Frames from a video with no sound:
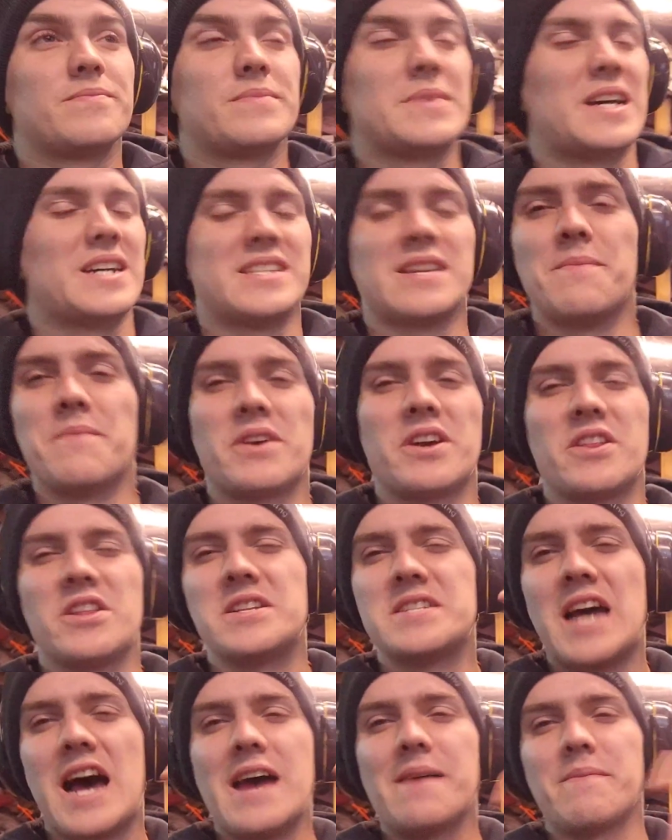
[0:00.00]
something on the
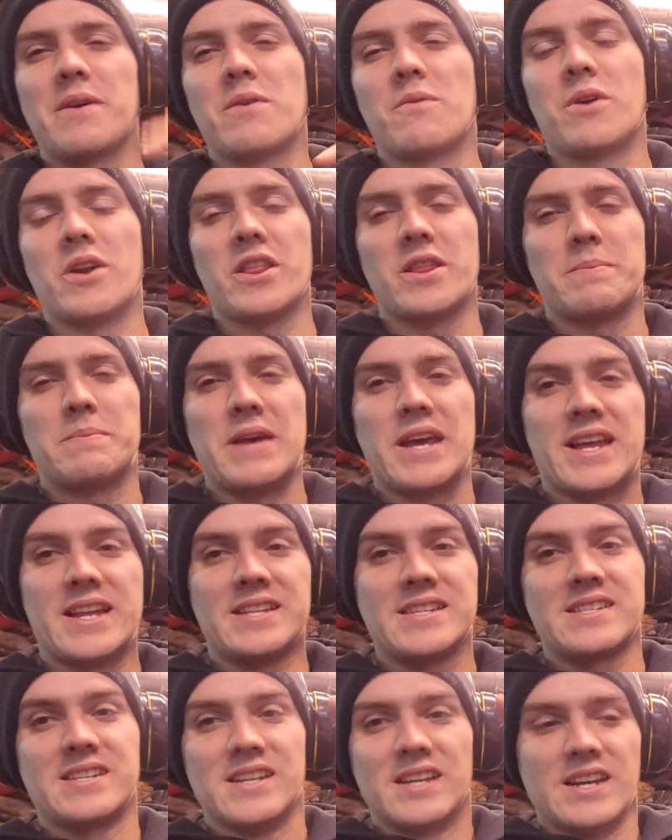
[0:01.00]
timing, one of the
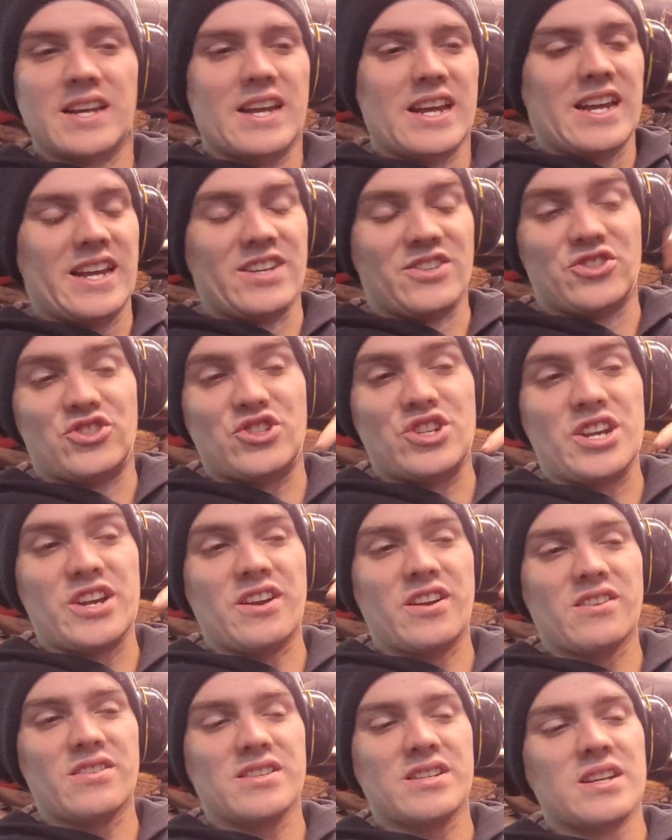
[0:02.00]
pins, it
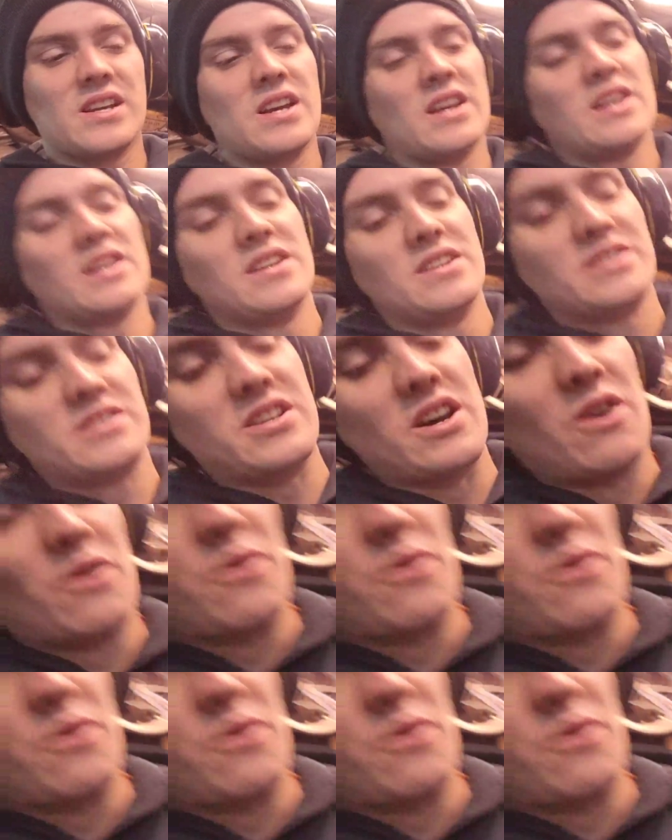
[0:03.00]
shears. So